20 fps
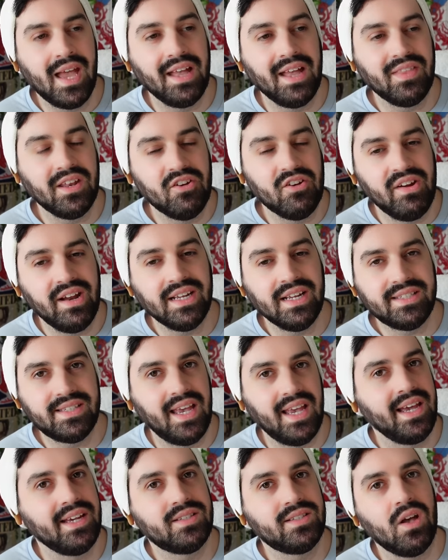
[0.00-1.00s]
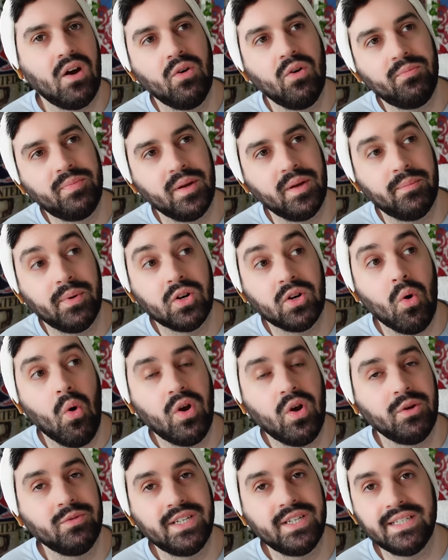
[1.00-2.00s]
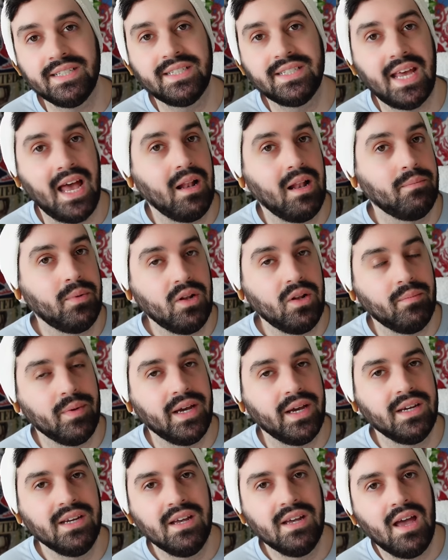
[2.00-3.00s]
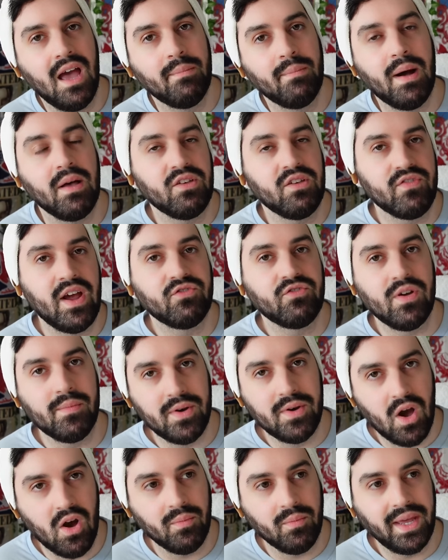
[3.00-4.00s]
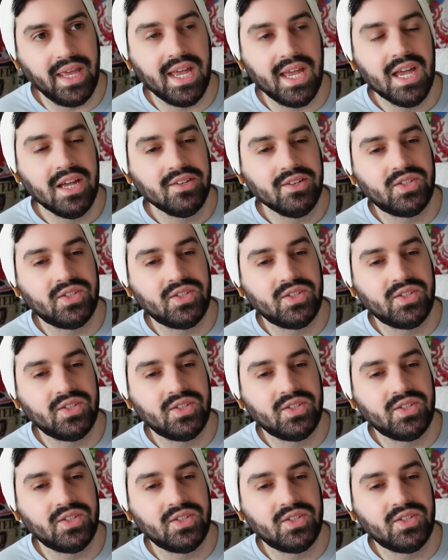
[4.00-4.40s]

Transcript: And the narrator says, oh, but Goku didn't tell Bulma about the Red Ribbon Army.